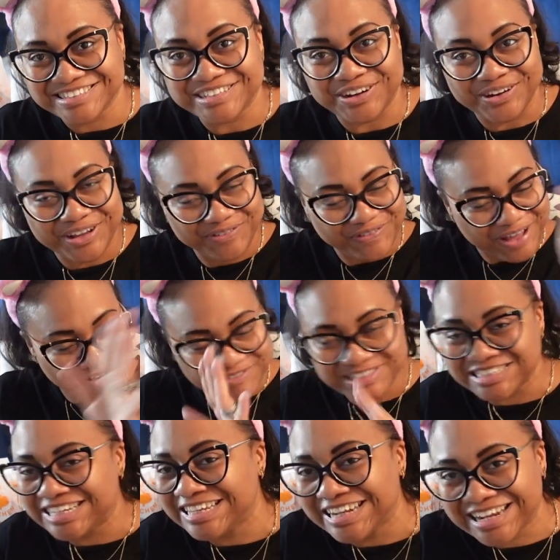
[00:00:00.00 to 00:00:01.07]
So if you haven't
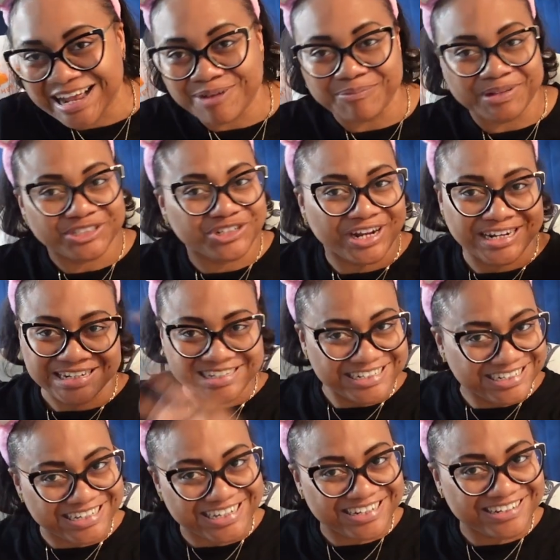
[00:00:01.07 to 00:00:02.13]
seen it, I'm going to try to
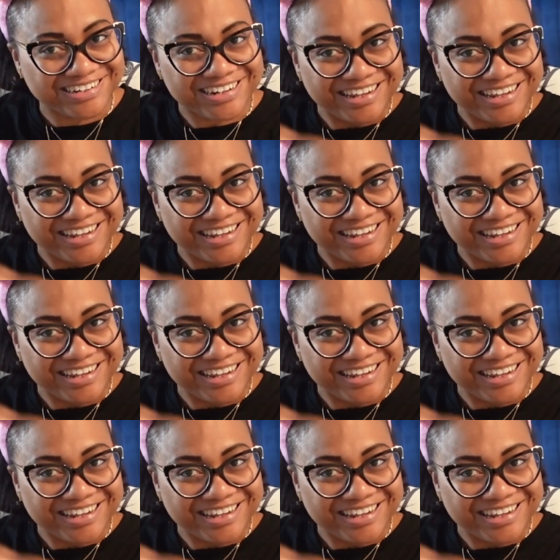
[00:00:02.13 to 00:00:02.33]
link it